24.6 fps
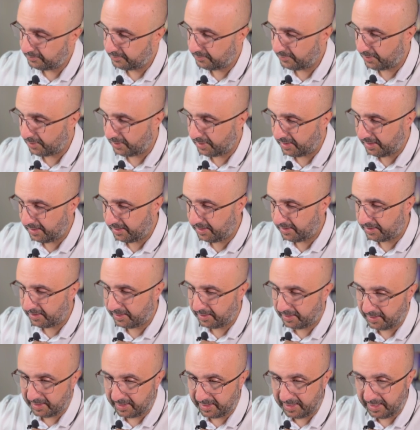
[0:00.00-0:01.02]
right,
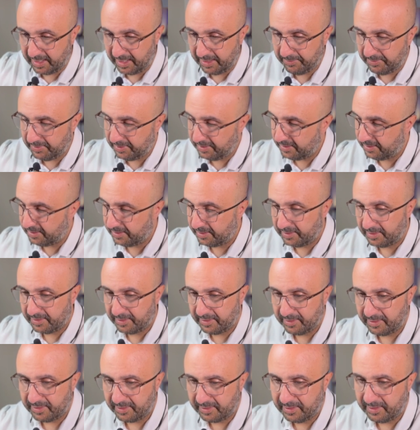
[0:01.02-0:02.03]
get name,
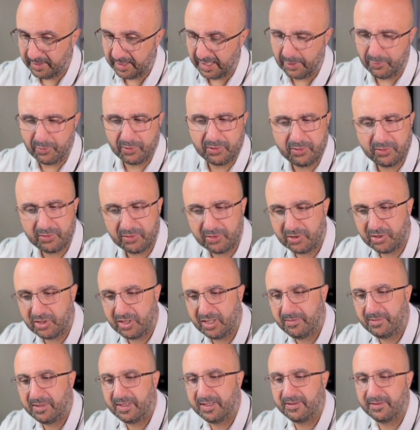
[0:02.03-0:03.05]
it returns
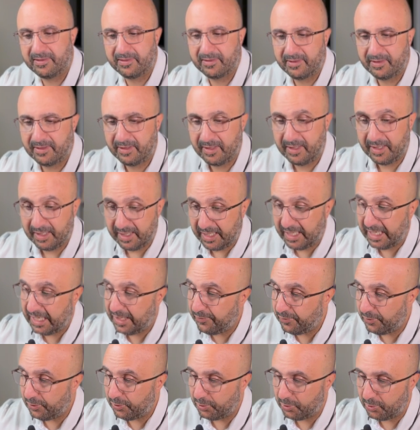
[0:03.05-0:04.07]
Jimmy,
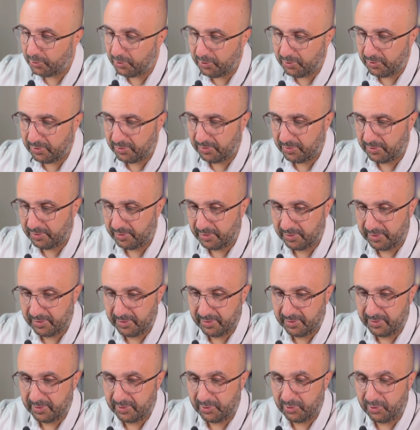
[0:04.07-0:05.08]
even though
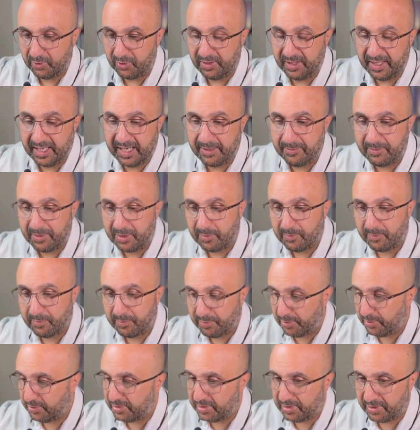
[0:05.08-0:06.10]
the name
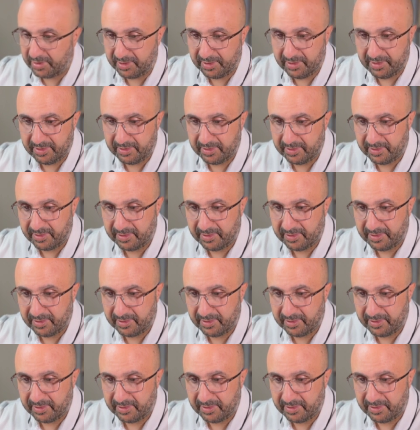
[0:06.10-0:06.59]
person